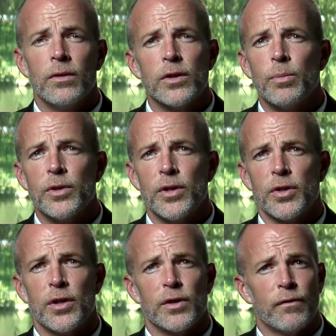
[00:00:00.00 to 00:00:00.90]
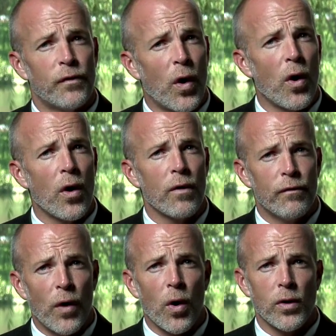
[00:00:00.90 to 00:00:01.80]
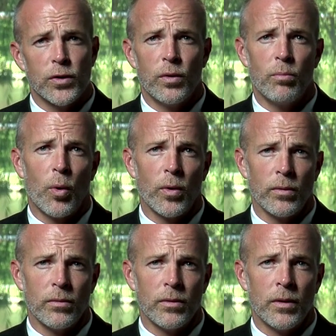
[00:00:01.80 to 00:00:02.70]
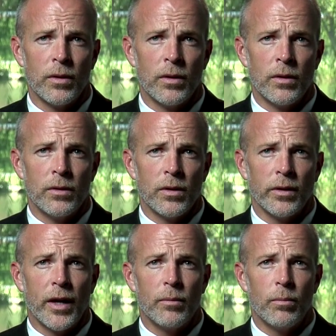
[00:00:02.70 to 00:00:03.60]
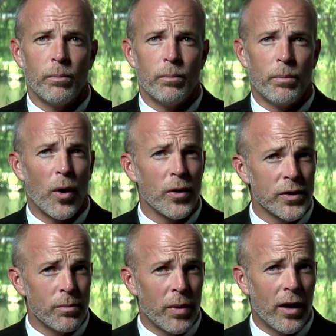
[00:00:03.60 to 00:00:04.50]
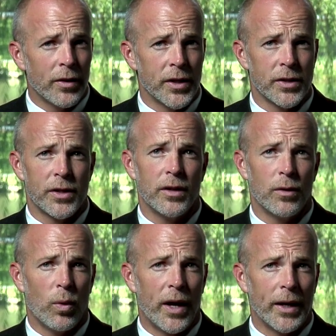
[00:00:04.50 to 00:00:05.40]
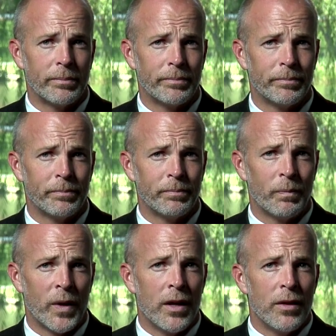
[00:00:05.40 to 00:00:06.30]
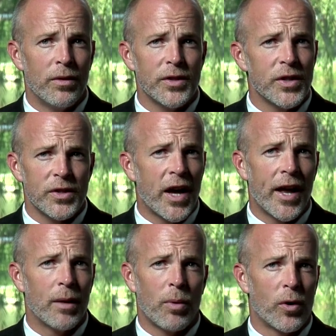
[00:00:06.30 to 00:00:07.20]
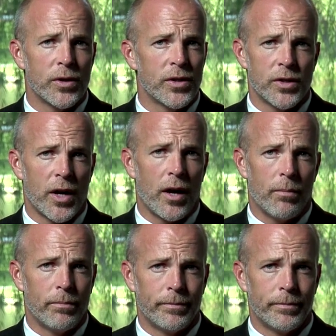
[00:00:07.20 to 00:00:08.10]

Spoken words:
This position is far, far too important to let partisan politics get in the way. This is not a partisan job.